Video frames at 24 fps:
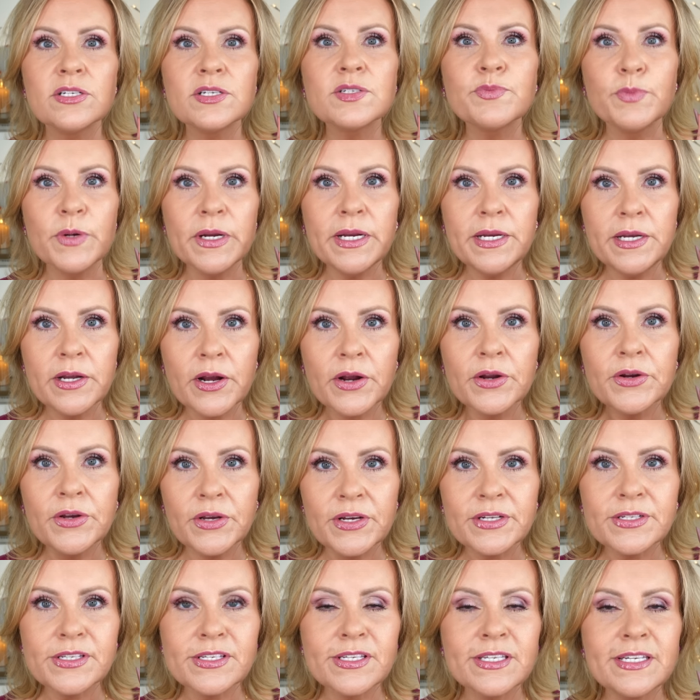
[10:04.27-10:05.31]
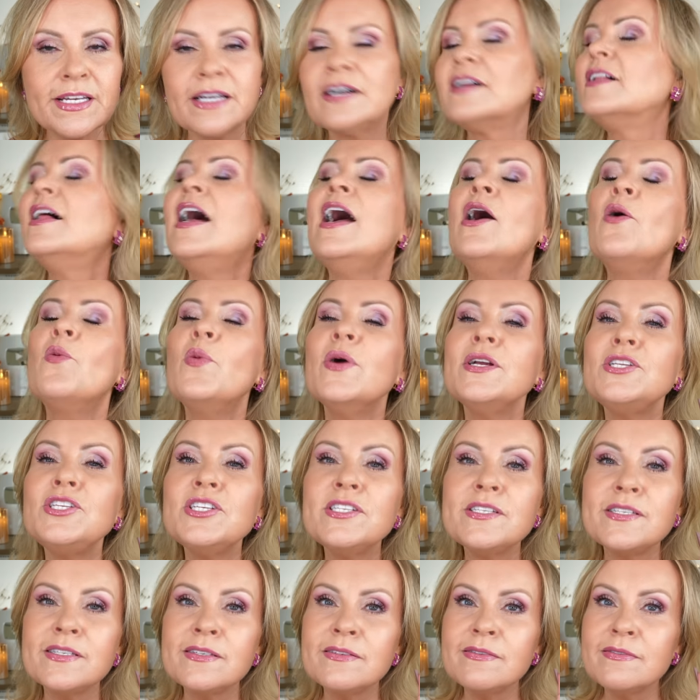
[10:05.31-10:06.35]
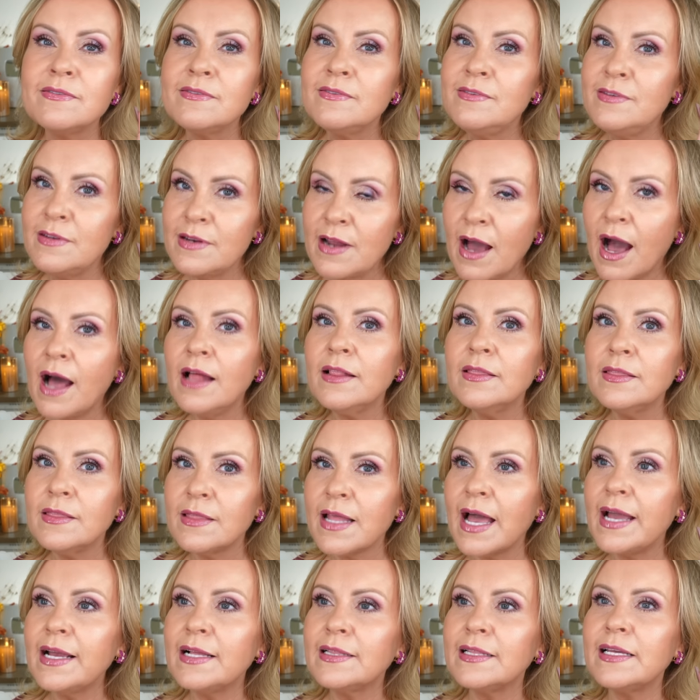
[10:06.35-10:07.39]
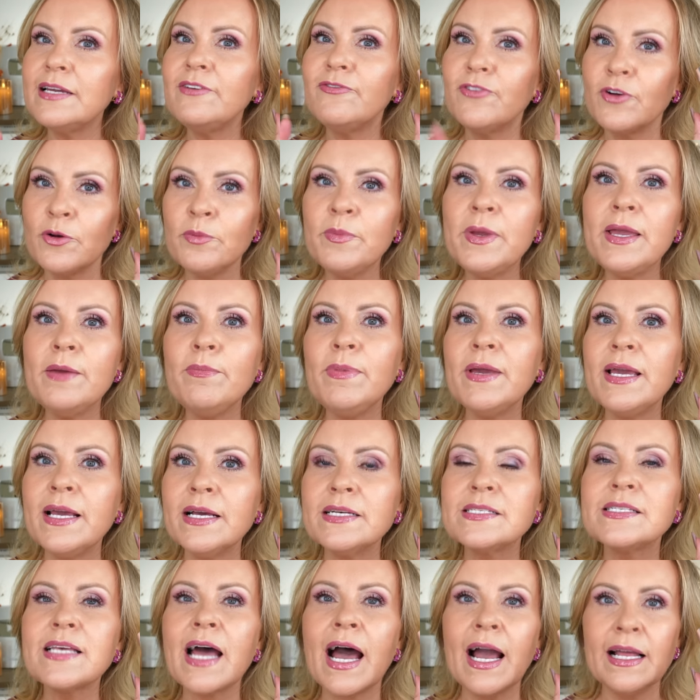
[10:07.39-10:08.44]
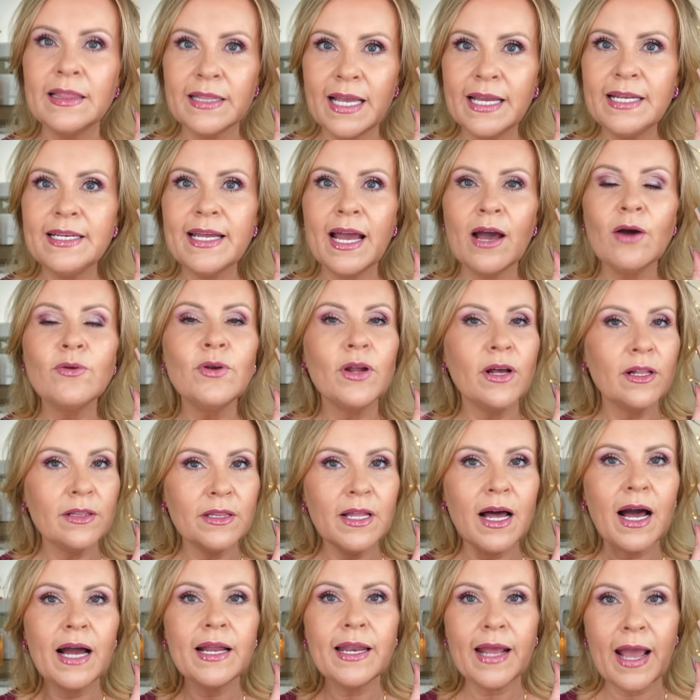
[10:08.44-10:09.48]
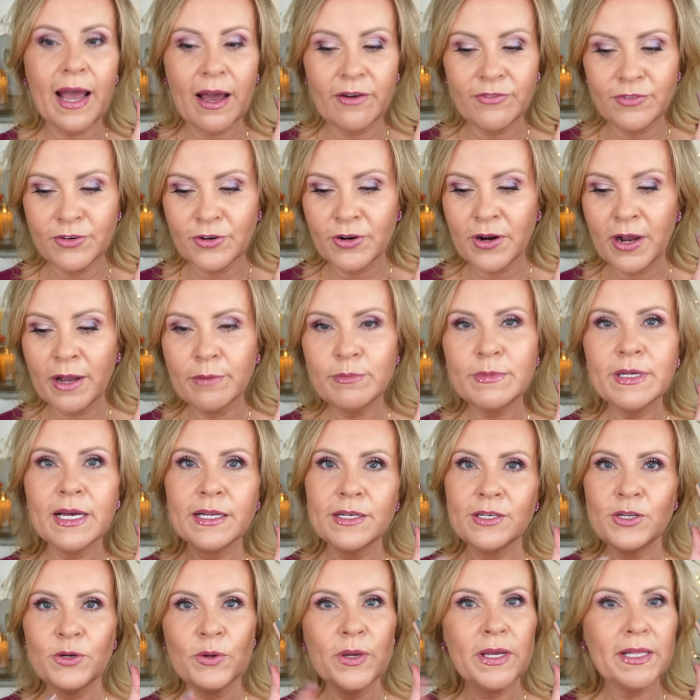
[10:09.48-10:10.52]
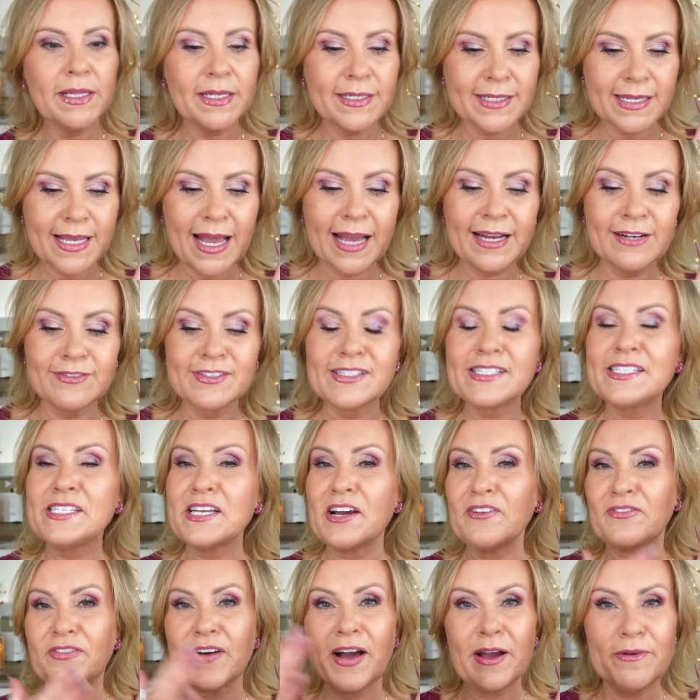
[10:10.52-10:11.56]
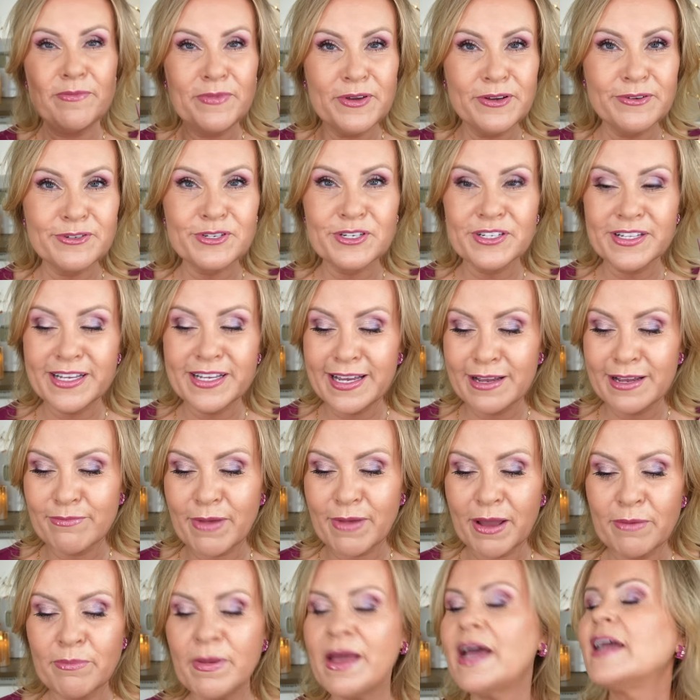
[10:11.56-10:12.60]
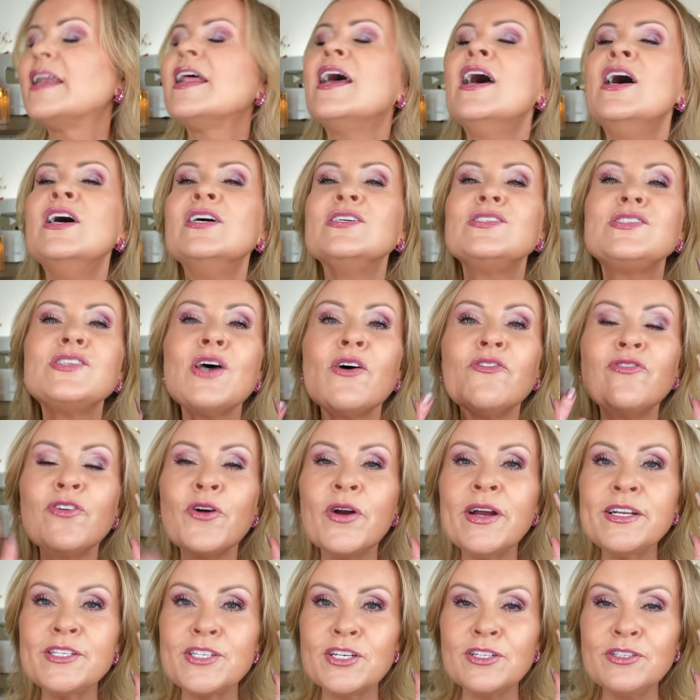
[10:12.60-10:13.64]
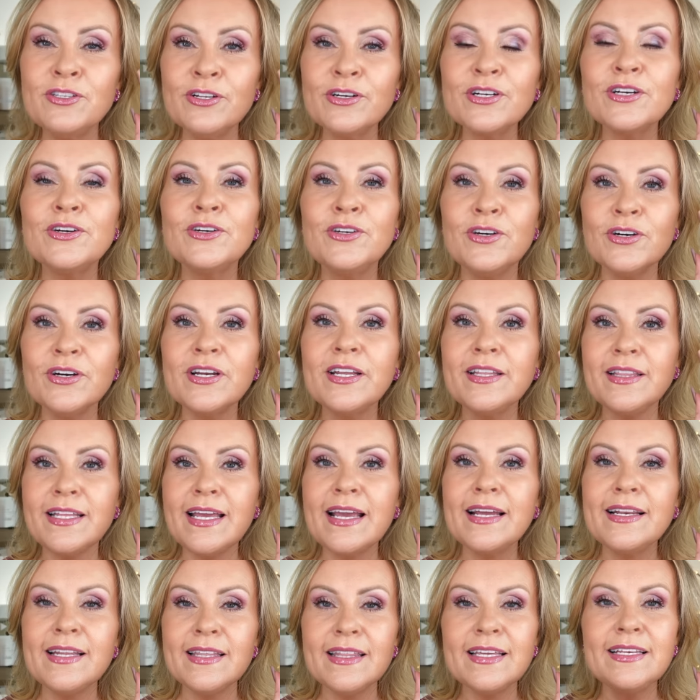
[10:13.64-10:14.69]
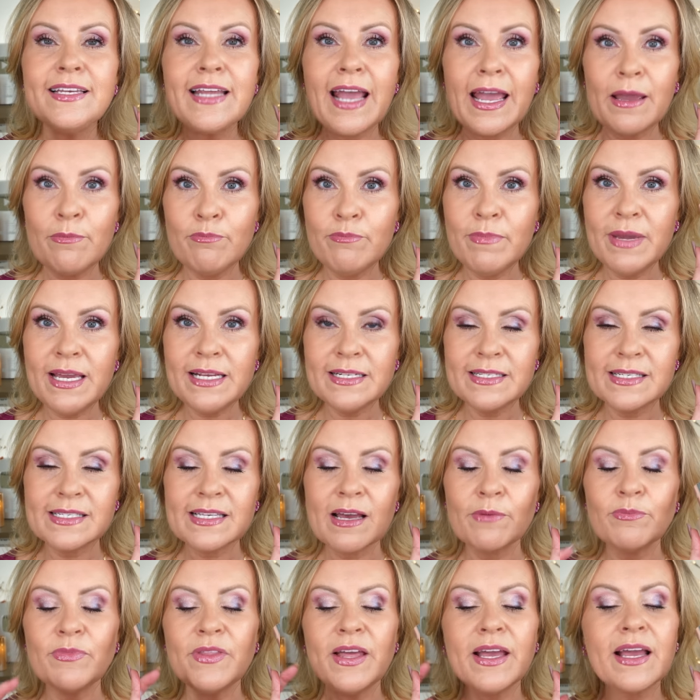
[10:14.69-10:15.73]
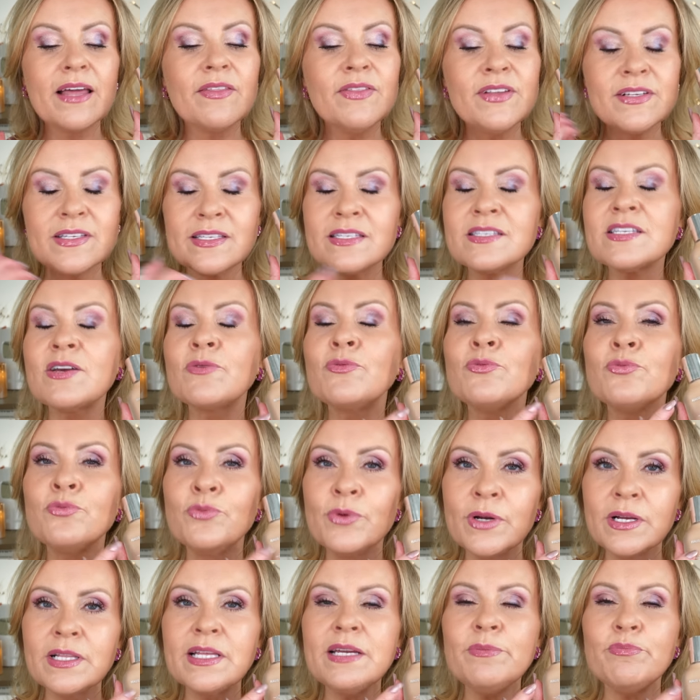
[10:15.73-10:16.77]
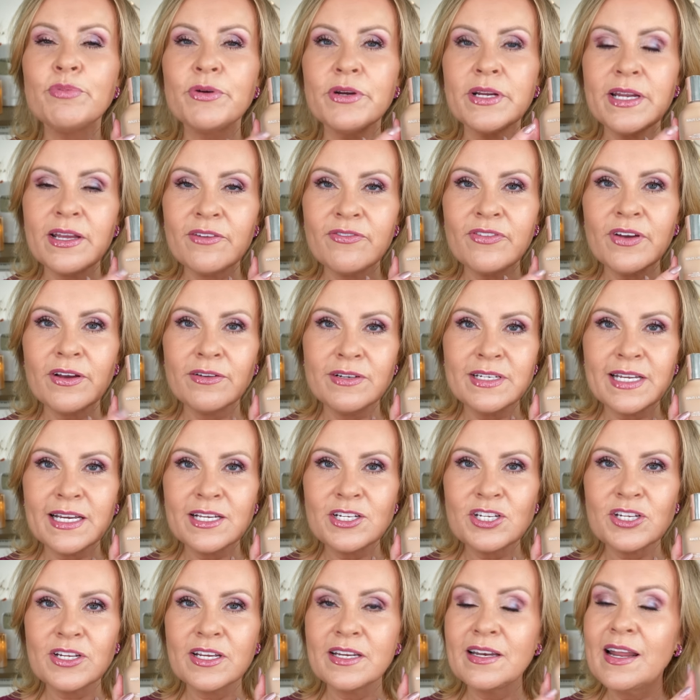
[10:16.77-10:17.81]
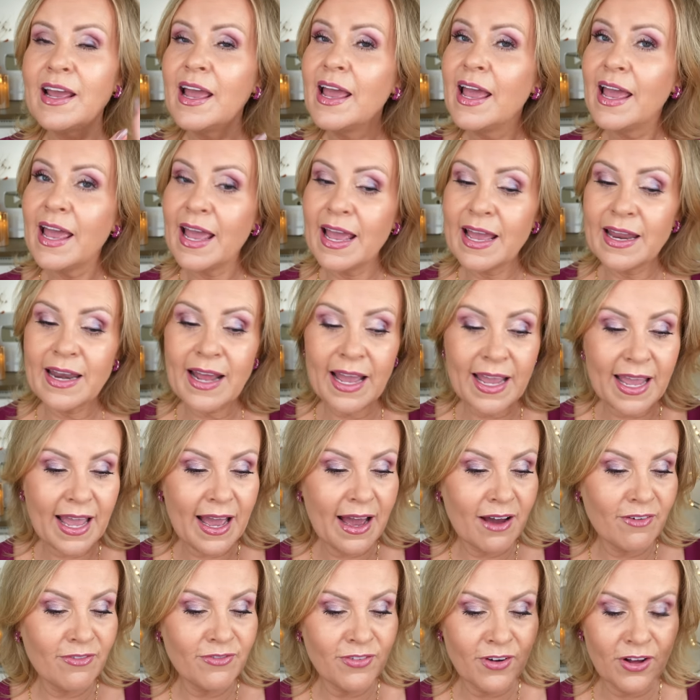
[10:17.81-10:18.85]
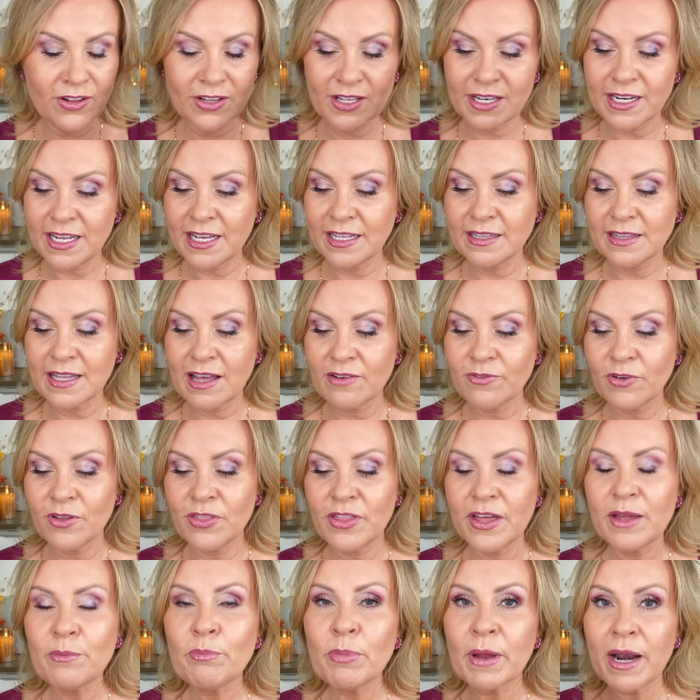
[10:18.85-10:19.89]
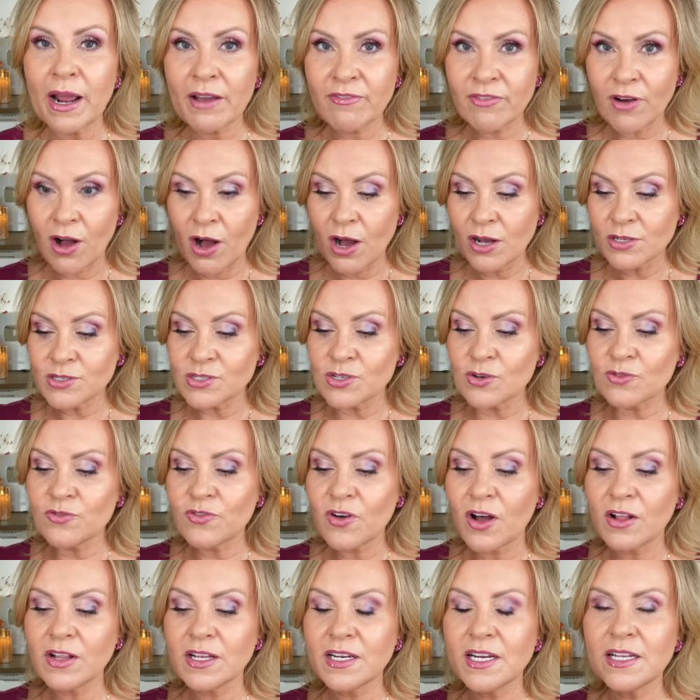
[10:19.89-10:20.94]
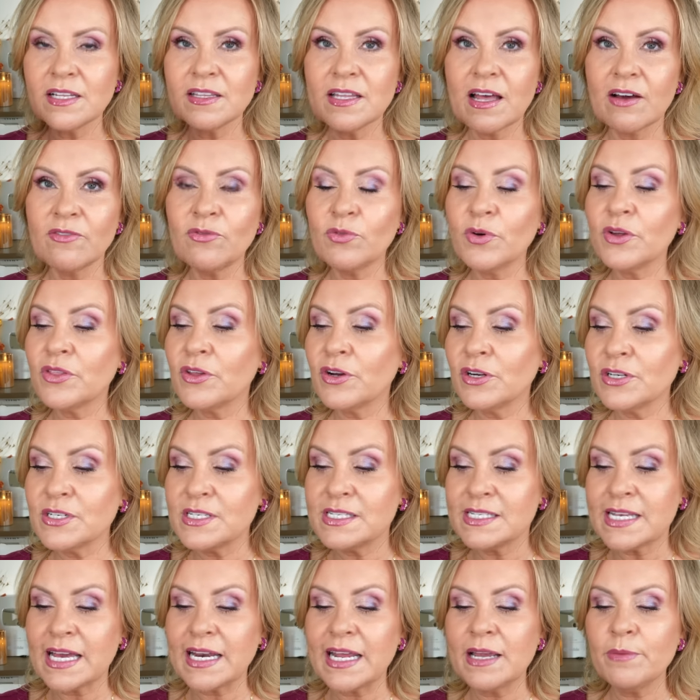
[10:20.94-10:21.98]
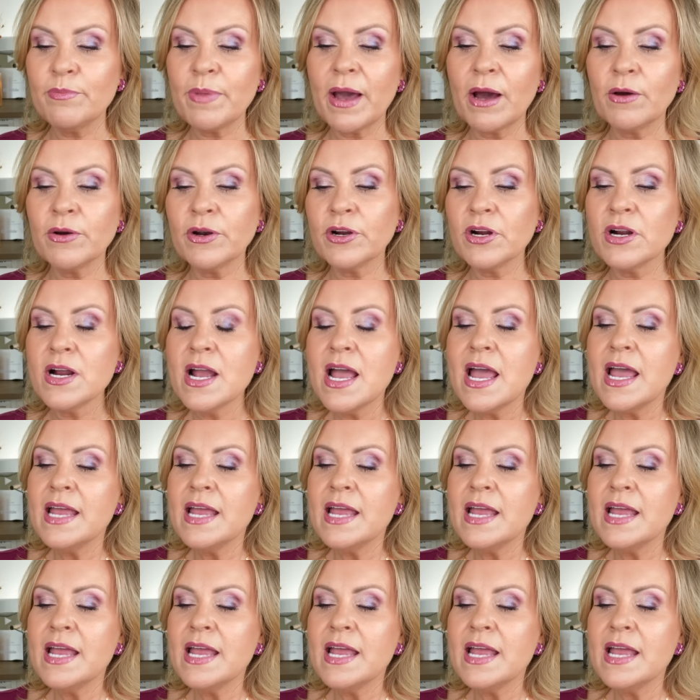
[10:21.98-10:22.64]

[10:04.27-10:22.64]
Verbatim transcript: looks pretty darn good still, which is not likely for me because I lay down a lot after I'm done doing this kind of stuff. I'm usually in my bed. So for it to look good at the end of the day means something. This is a really pretty foundation, and I have fallen in love with it, but I've also fallen in love with her setting powder.